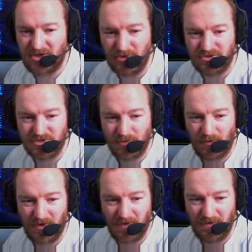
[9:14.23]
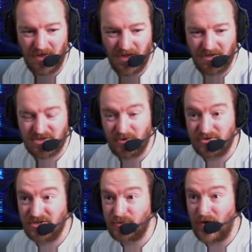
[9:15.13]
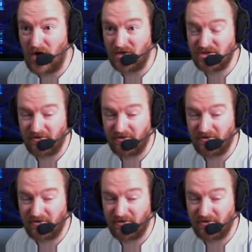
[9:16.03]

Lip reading: close as we are,